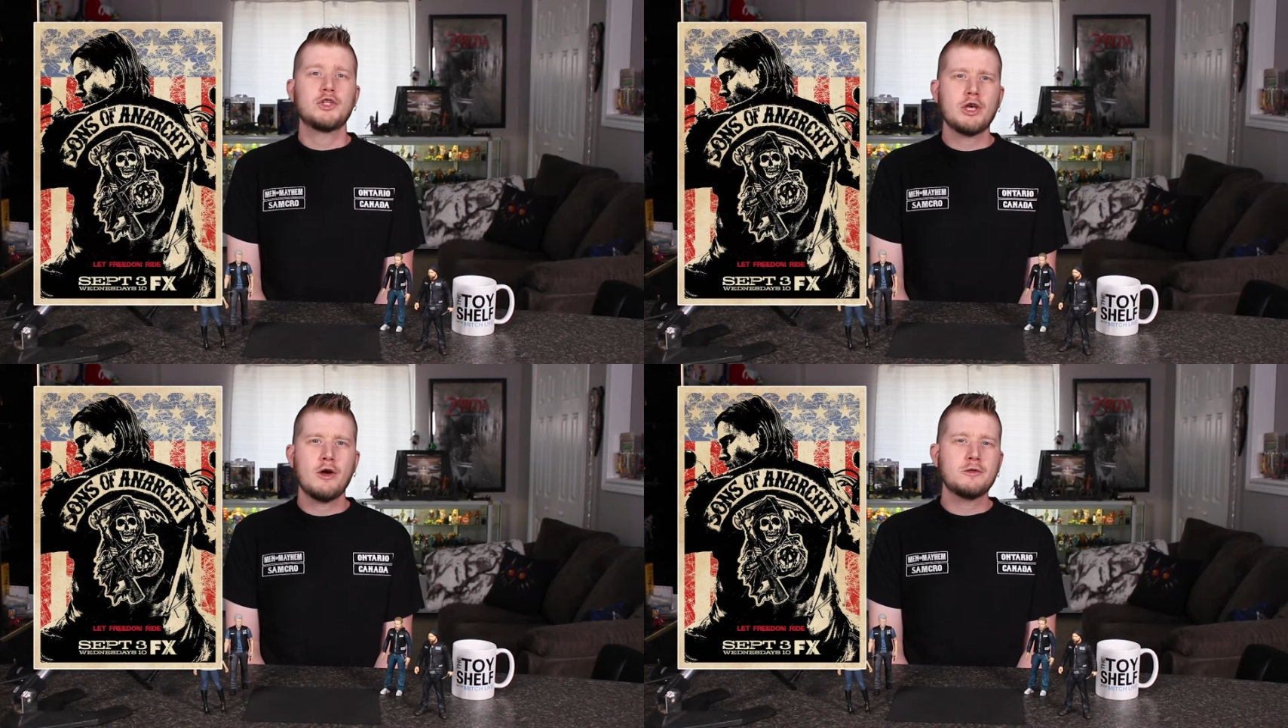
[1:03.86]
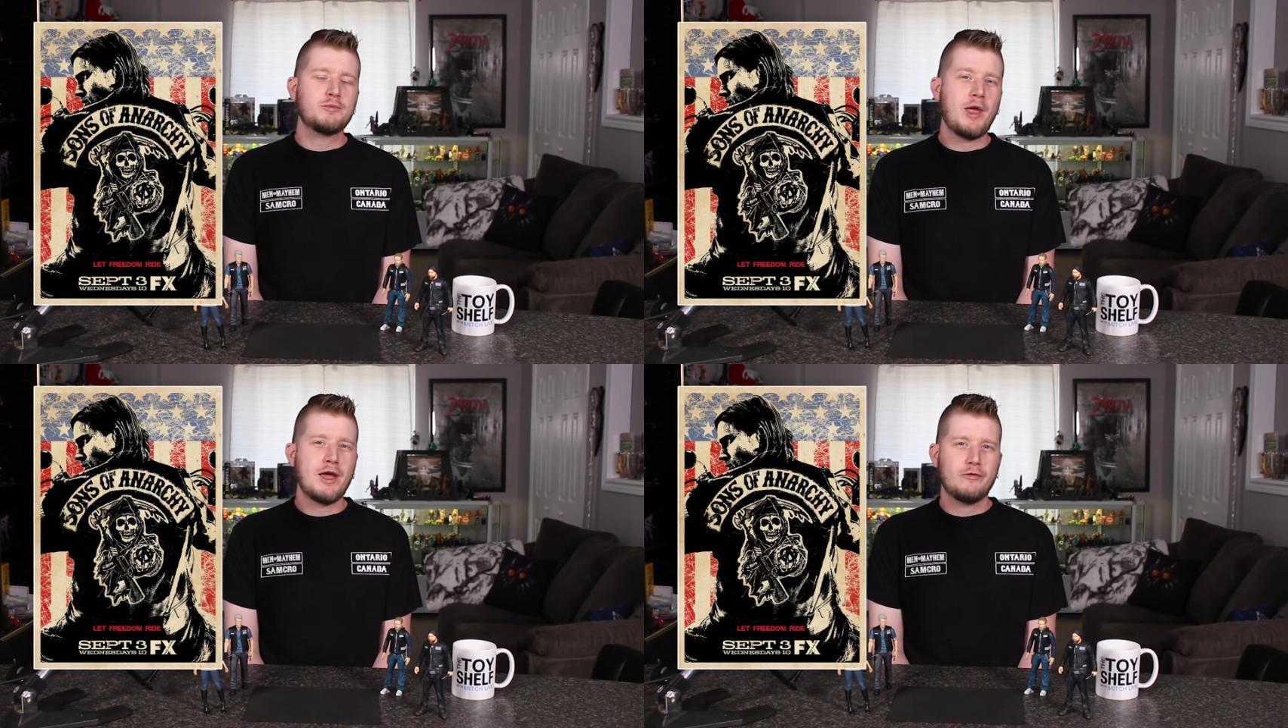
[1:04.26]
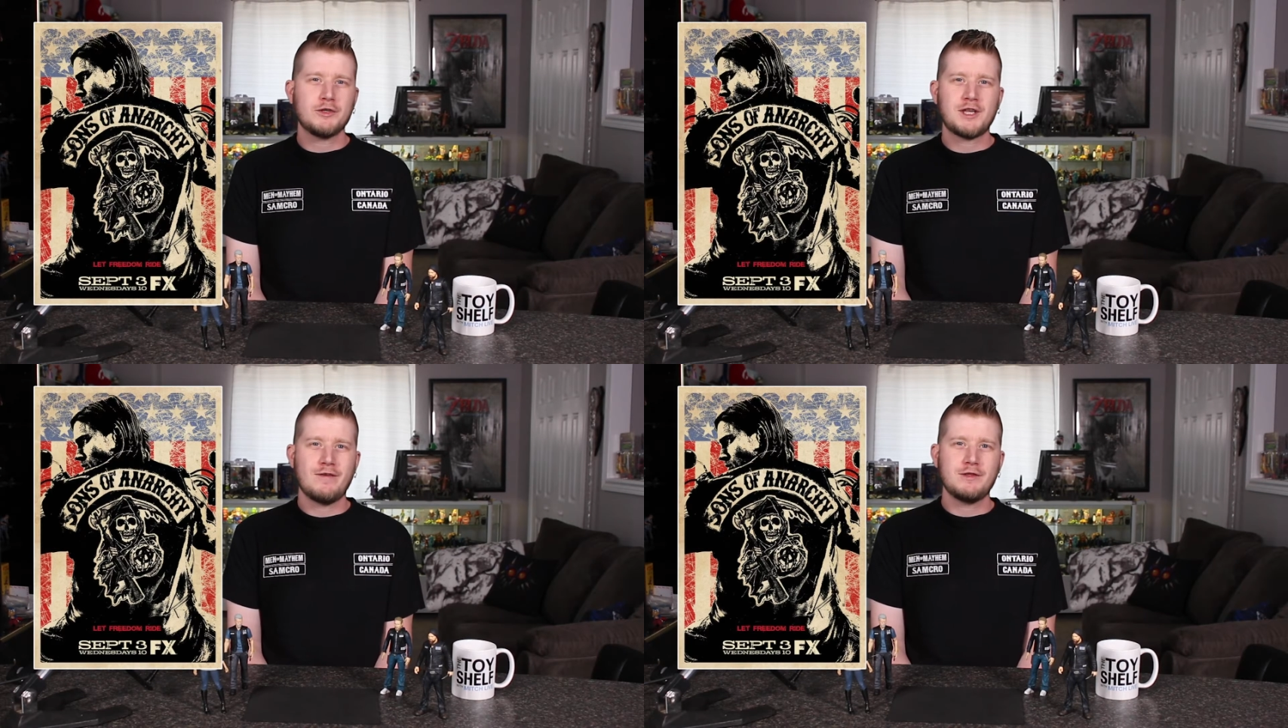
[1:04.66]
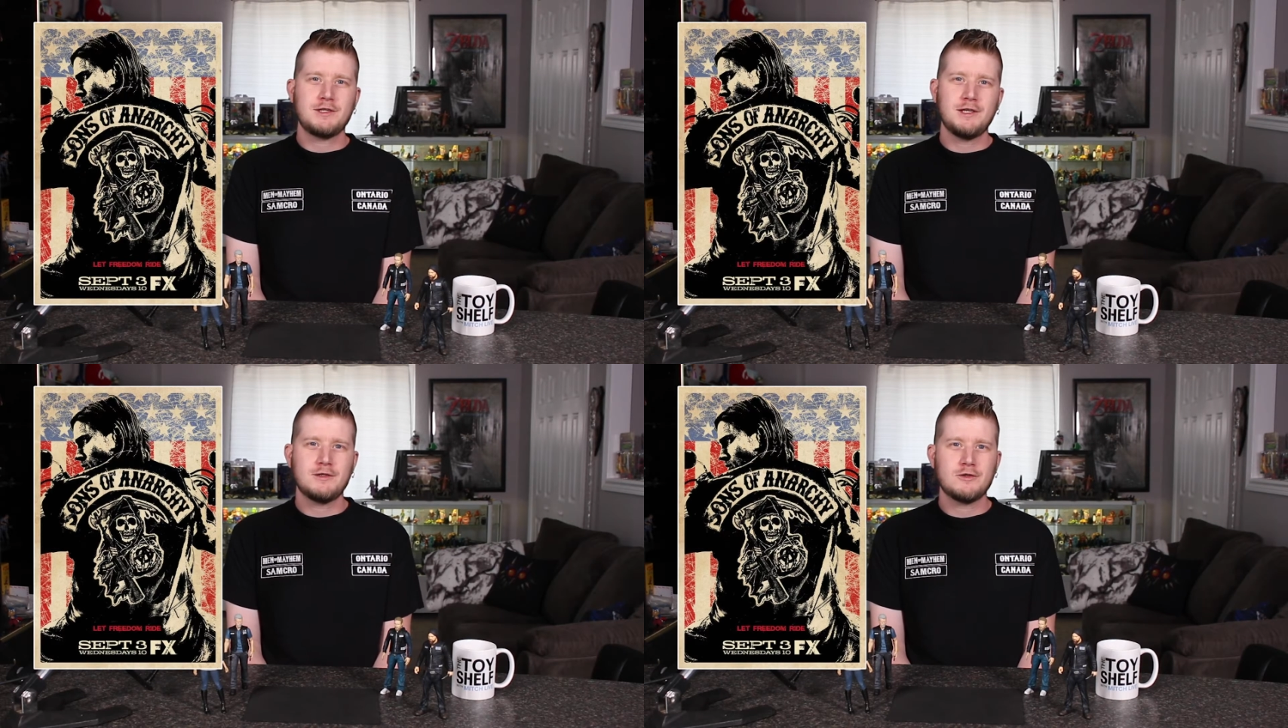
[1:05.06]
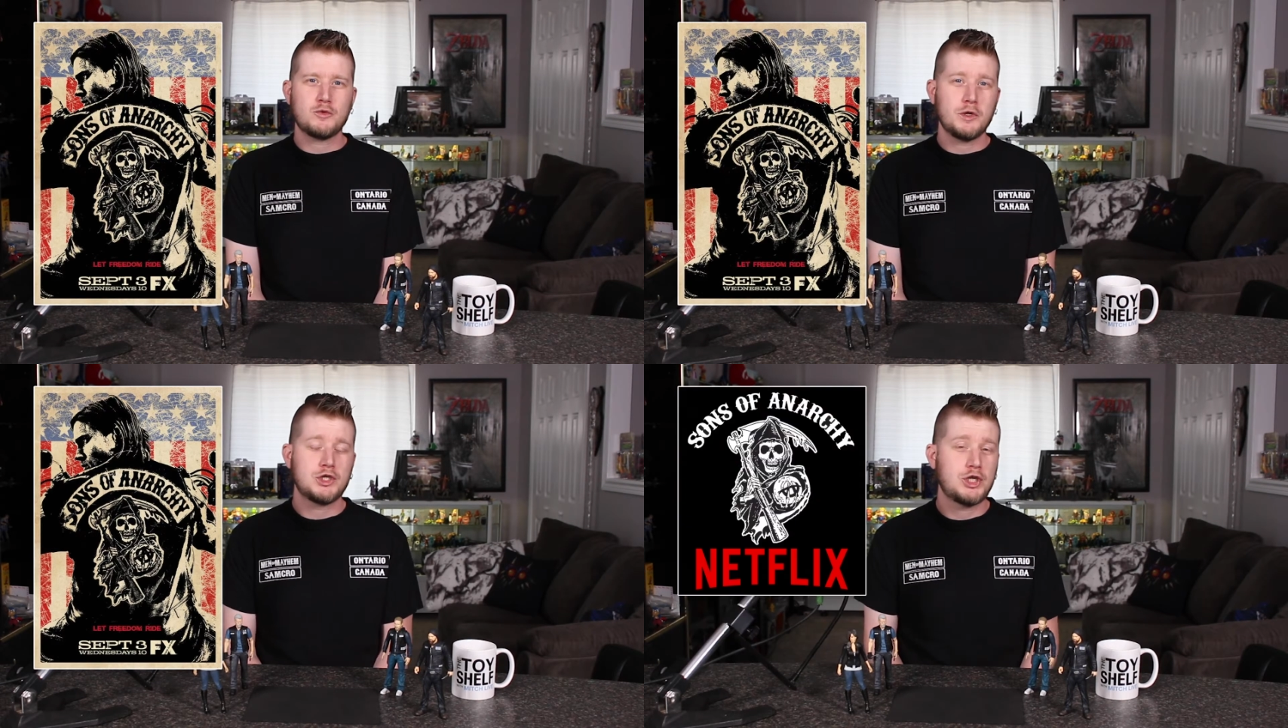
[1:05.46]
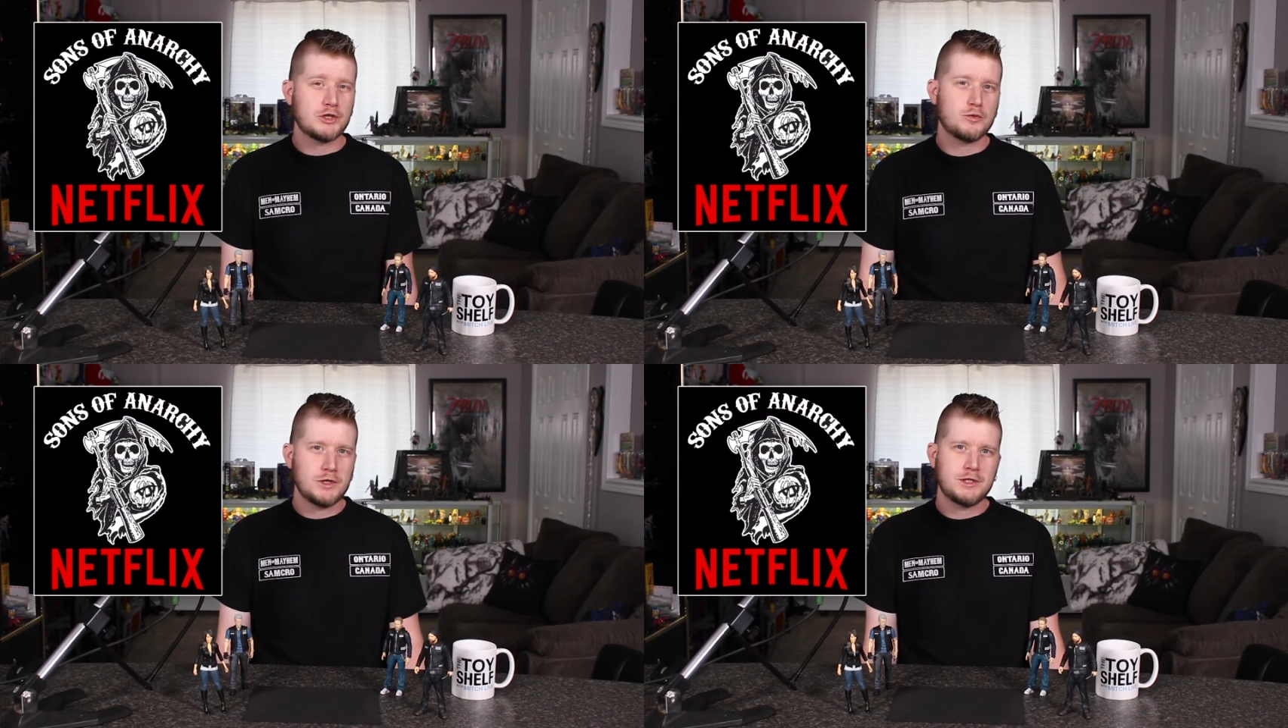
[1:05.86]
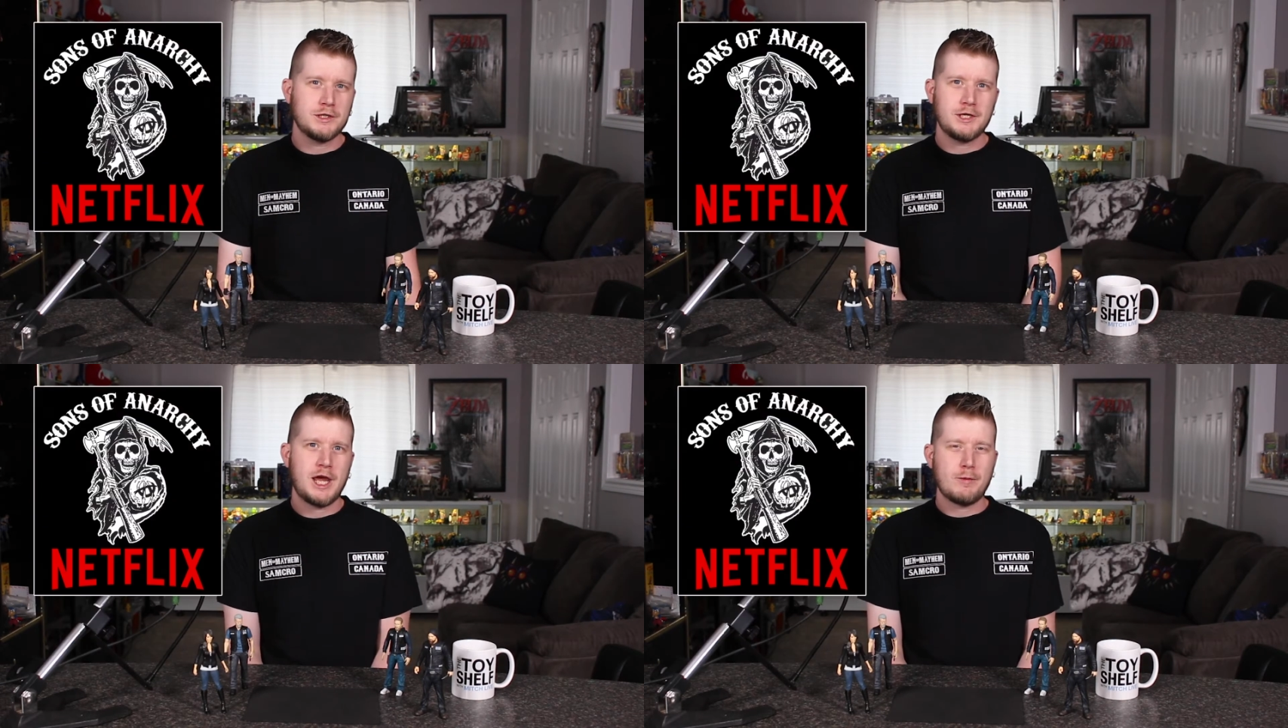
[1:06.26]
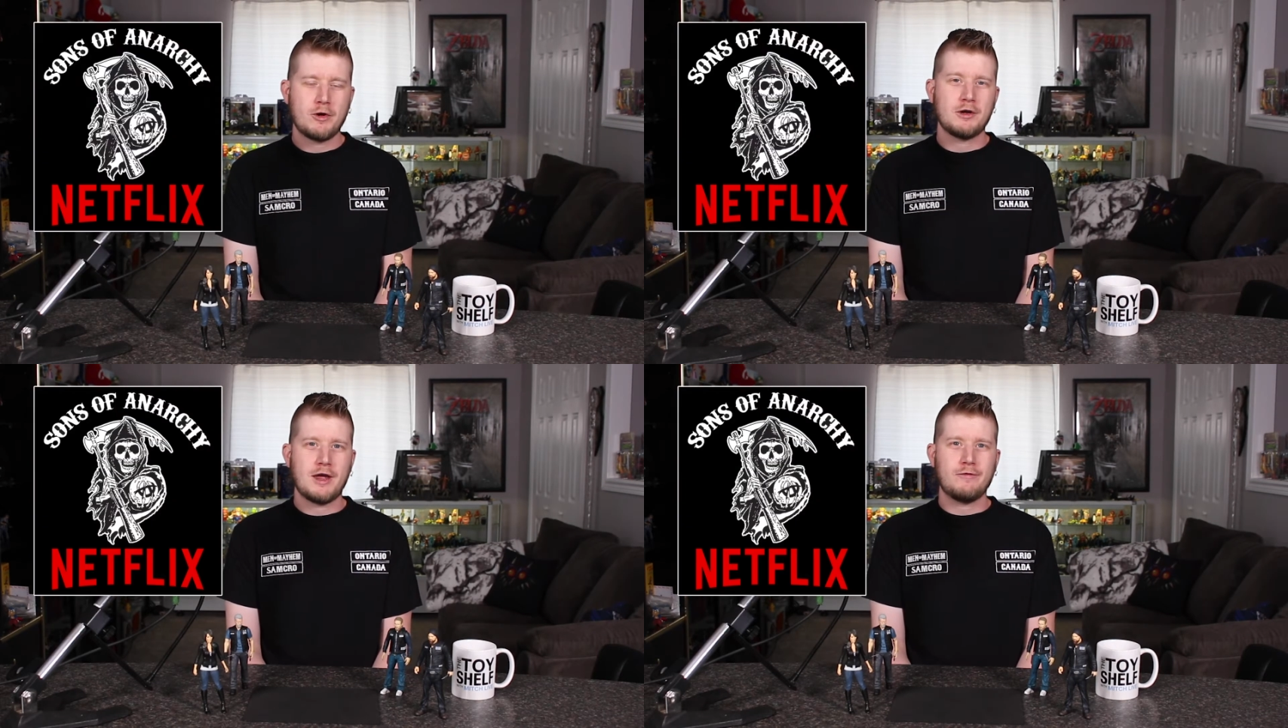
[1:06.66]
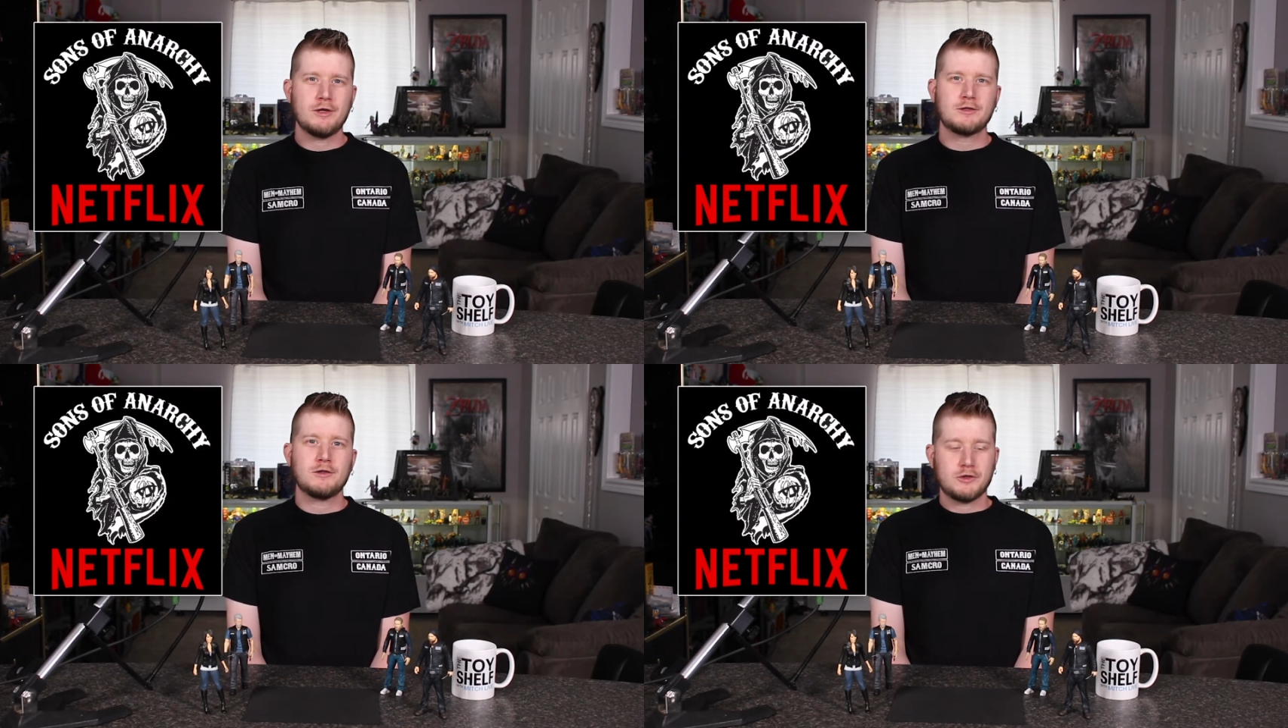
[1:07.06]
show spanned for 7 seasons, which just recently came out on Netflix,